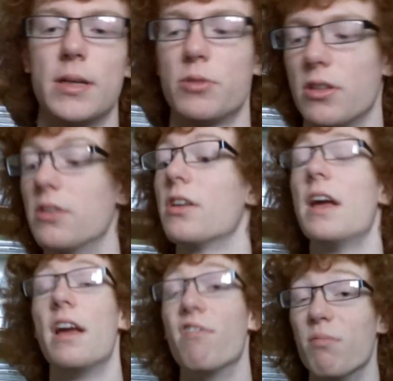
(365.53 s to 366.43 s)
presented
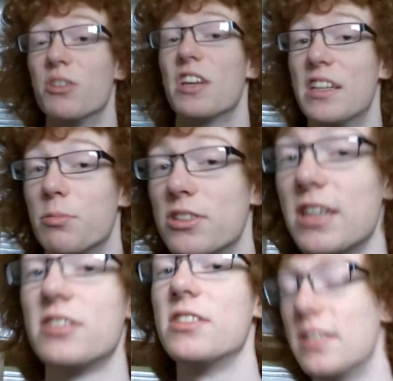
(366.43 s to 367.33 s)
in the style of a
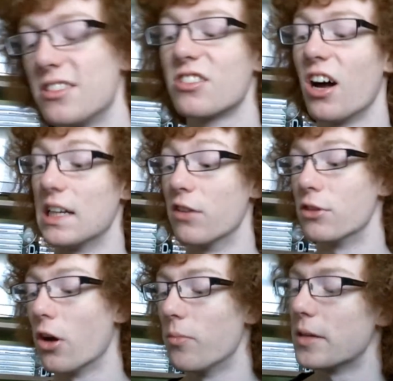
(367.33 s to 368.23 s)
comic book after all.
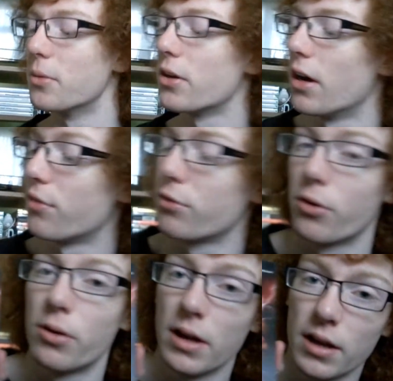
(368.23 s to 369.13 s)
On the front you
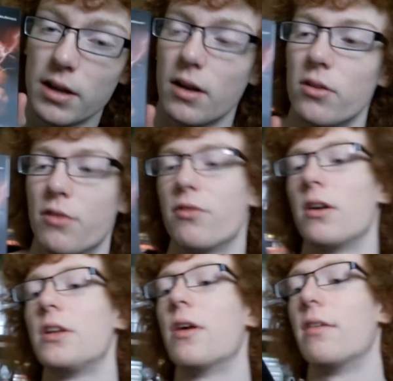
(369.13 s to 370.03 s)
have your holographic
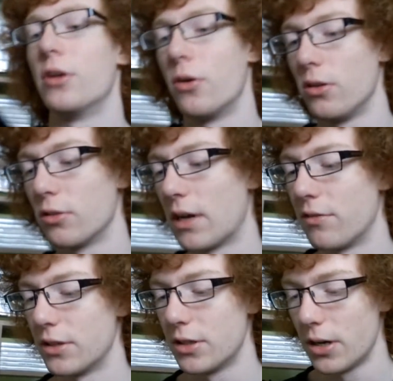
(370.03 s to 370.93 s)
coal.
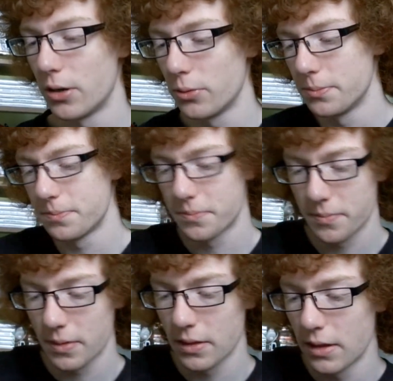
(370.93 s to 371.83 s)
Here
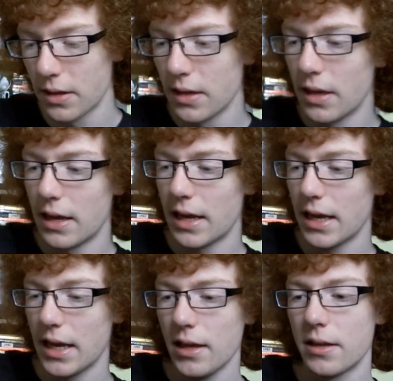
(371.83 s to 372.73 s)
you
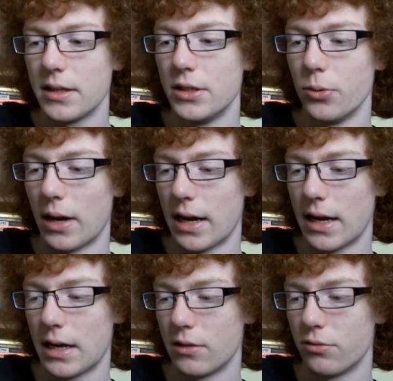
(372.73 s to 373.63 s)
have
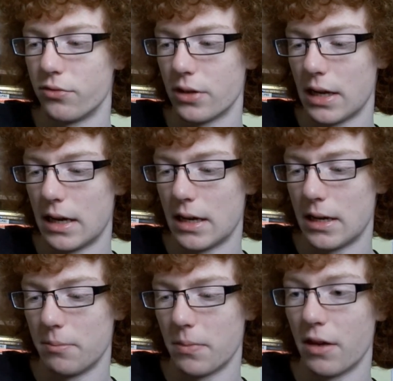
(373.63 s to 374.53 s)
a voucher
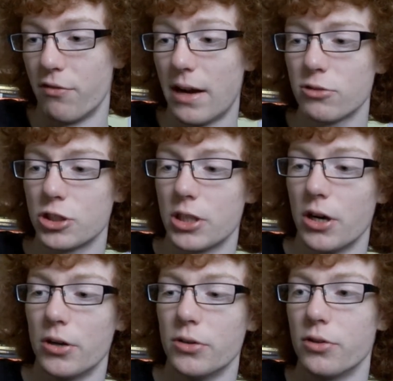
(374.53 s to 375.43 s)
code for the
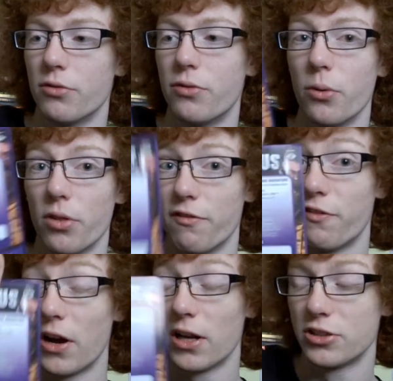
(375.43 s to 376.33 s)
first Infamous game,
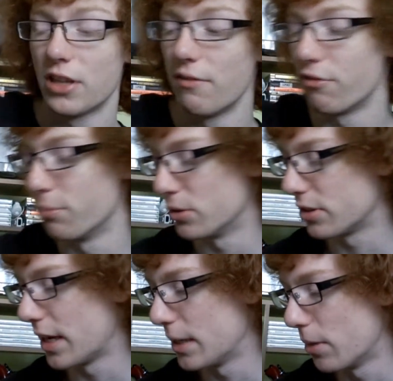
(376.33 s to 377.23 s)
half price,
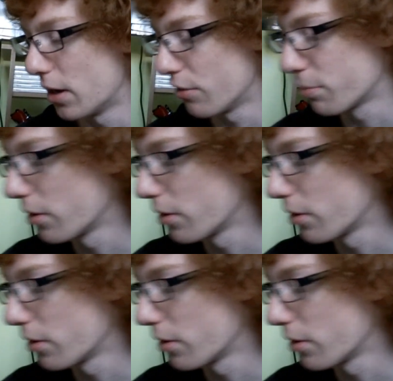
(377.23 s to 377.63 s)
which I did